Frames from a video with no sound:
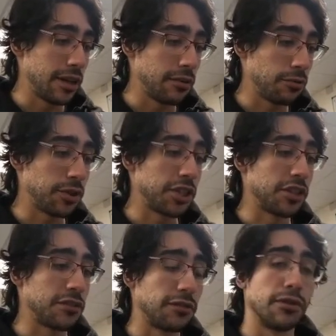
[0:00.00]
which
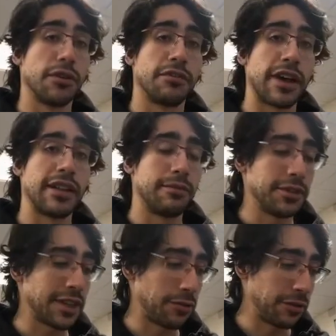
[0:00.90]
is full of elements
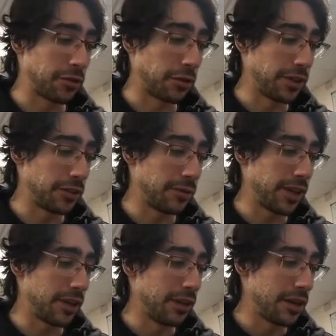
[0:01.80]
that we told it to
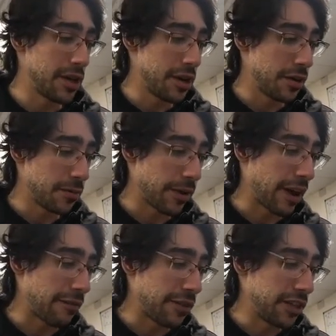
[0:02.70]
be, we
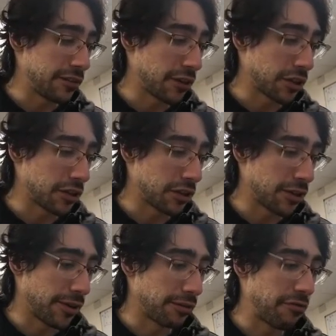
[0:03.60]
have this function
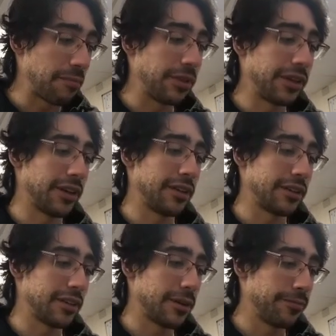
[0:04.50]
called
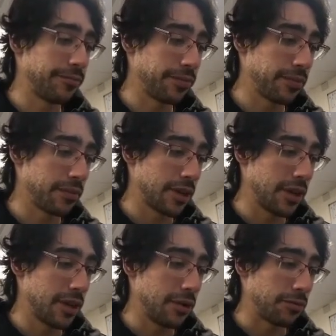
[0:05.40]
replicate,
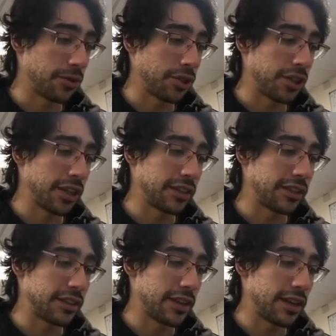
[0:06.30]
which
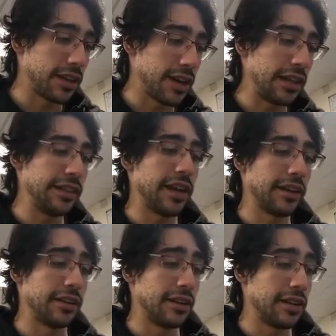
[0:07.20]
takes
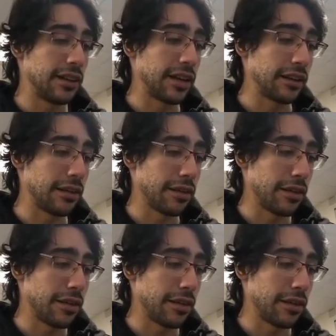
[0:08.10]
len, length,